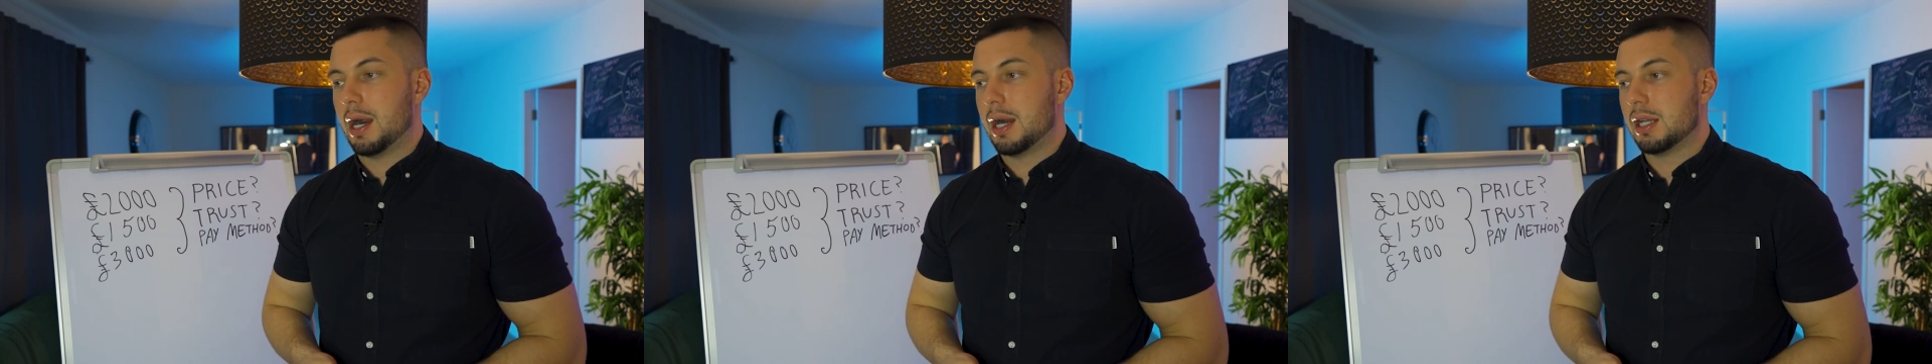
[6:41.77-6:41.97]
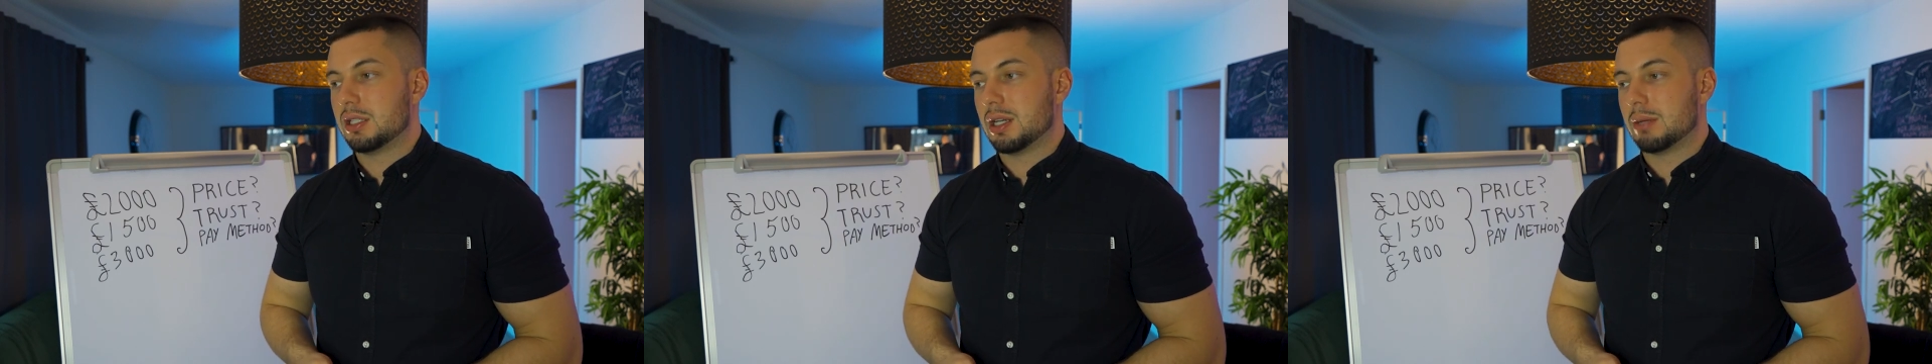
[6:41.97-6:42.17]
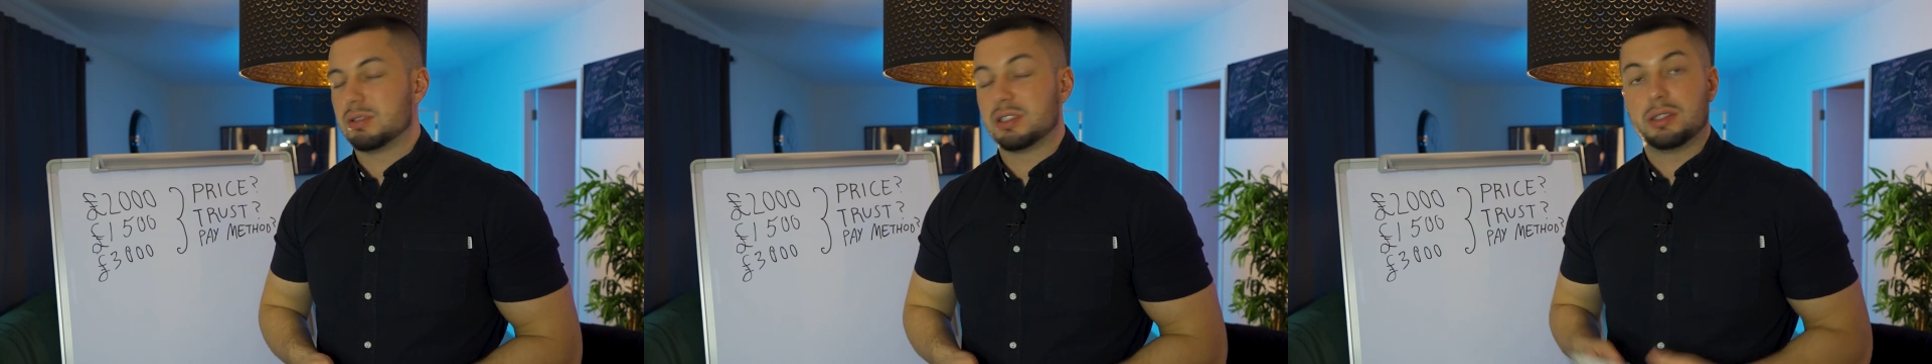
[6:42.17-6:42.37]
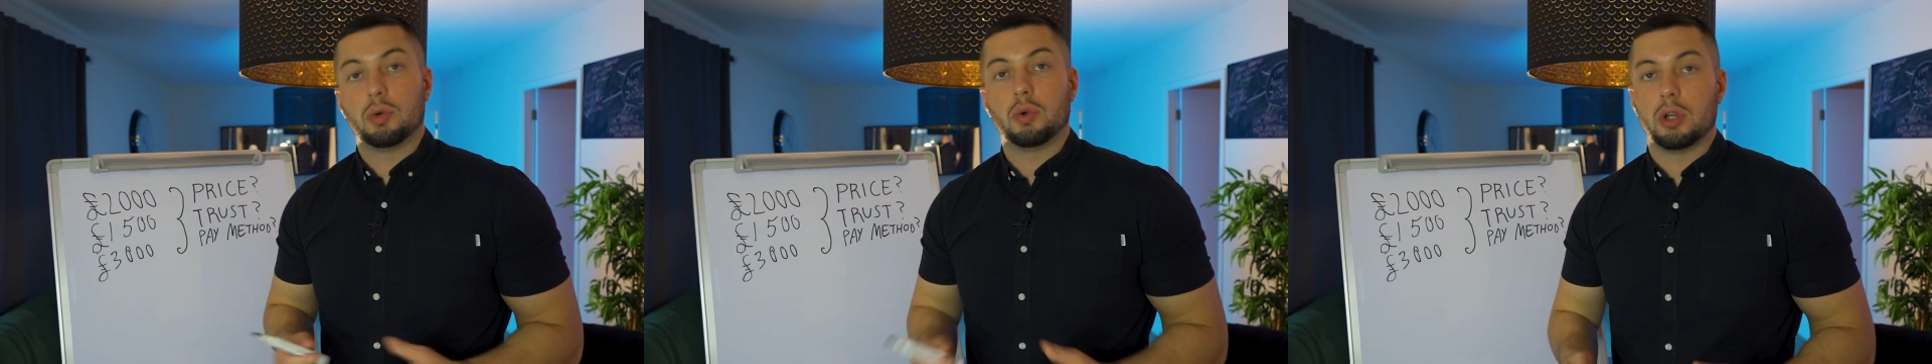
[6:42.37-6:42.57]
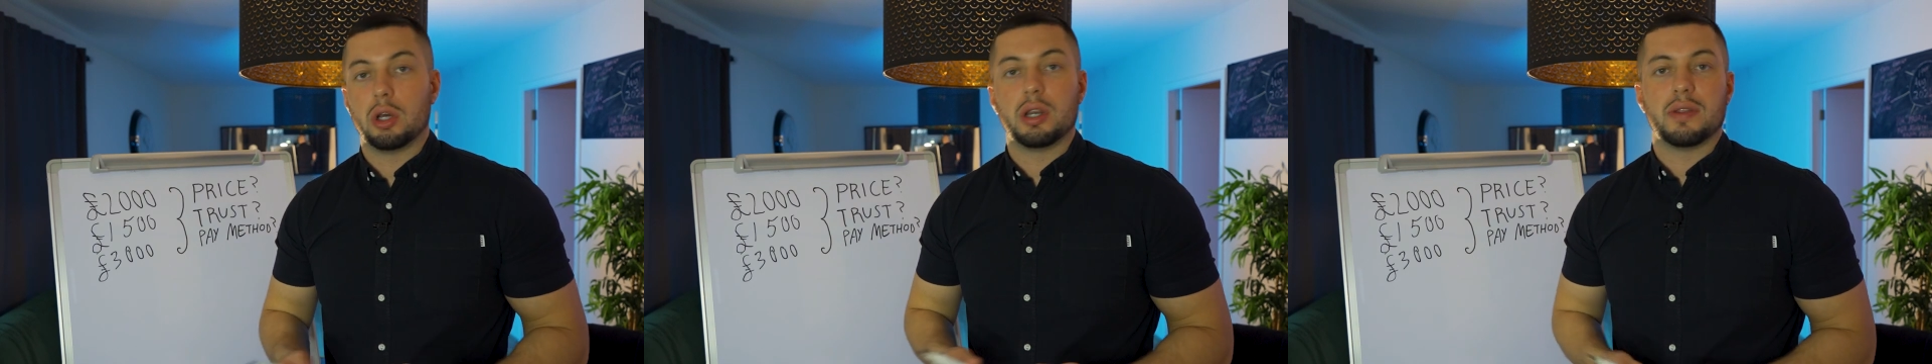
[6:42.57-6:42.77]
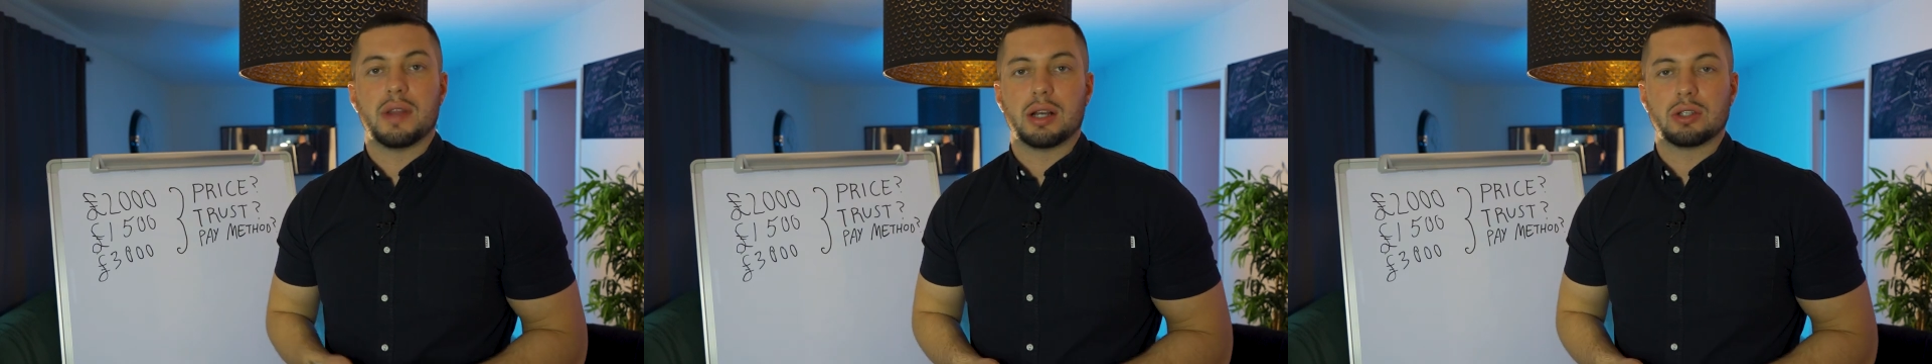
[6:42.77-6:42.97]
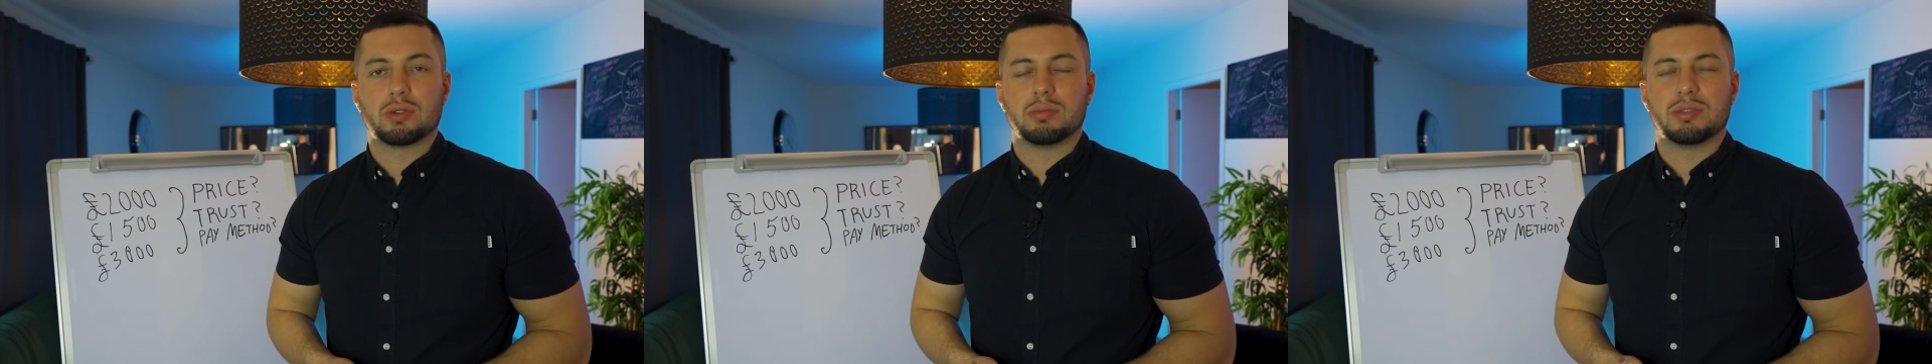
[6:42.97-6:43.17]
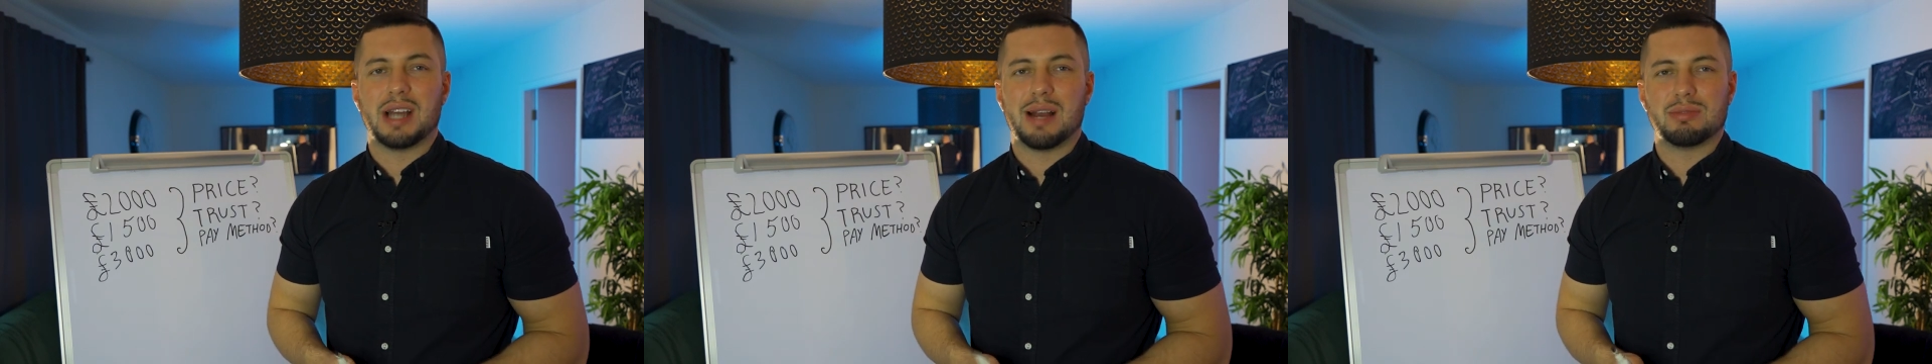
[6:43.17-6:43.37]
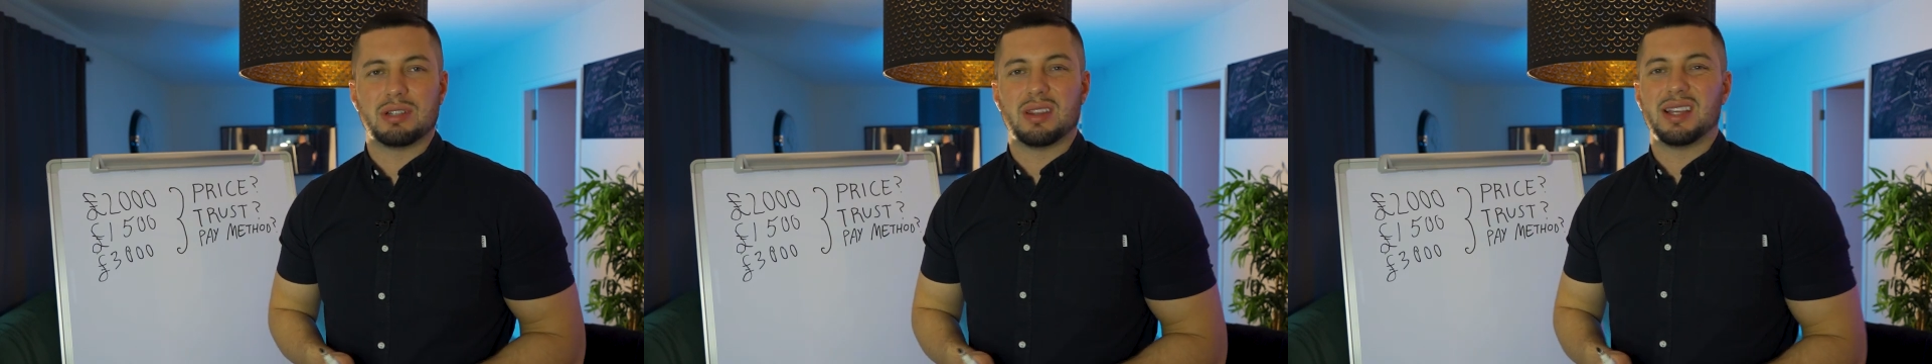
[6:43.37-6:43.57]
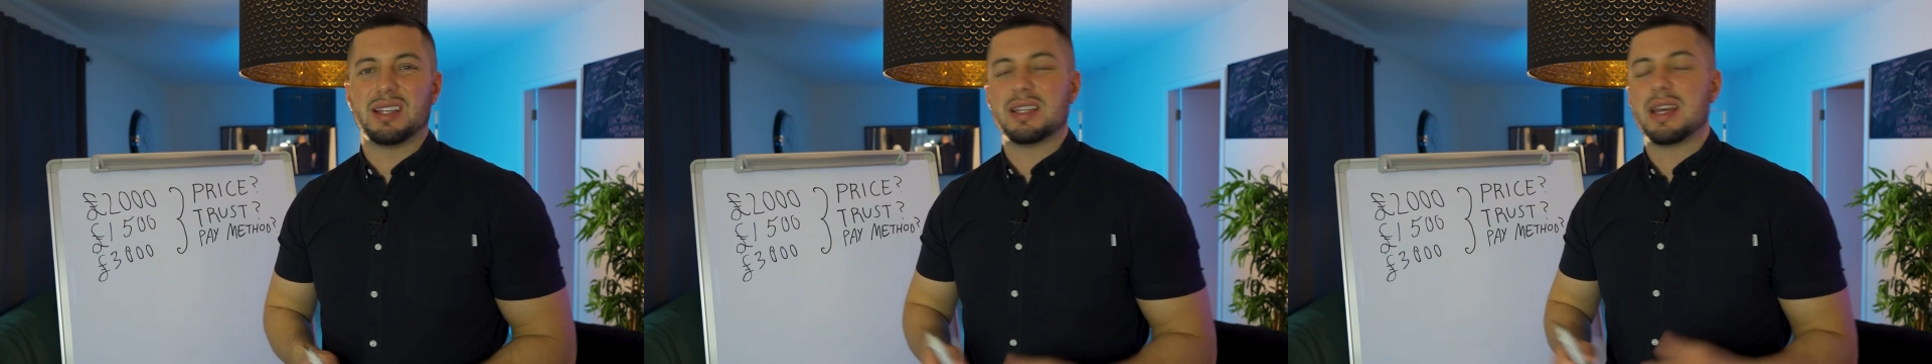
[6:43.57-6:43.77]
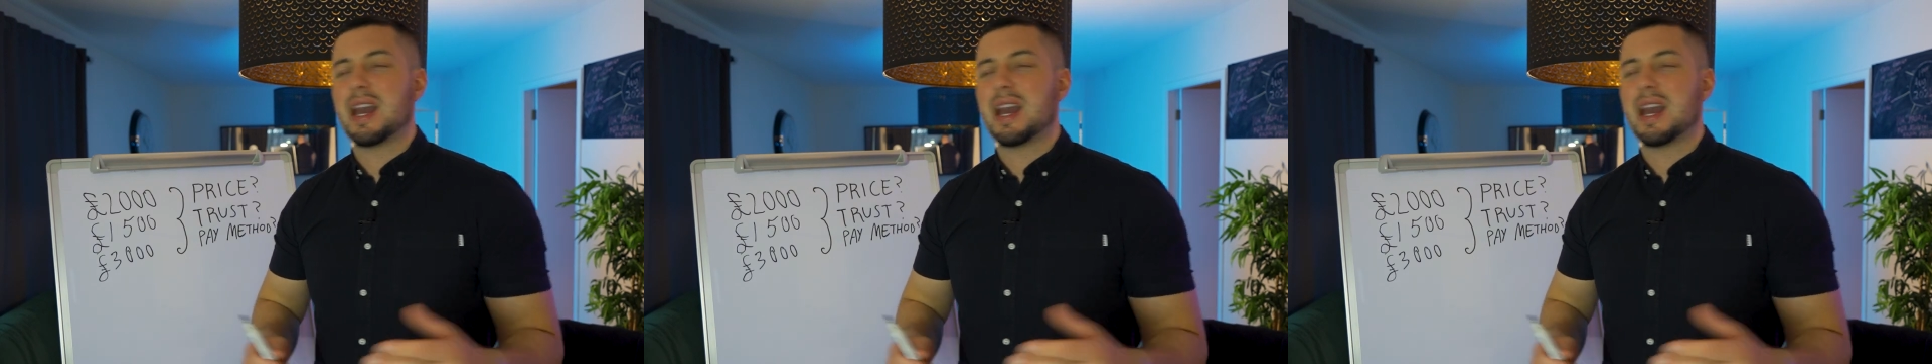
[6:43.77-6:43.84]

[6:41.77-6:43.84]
And I'm still learning that. Sometimes you think,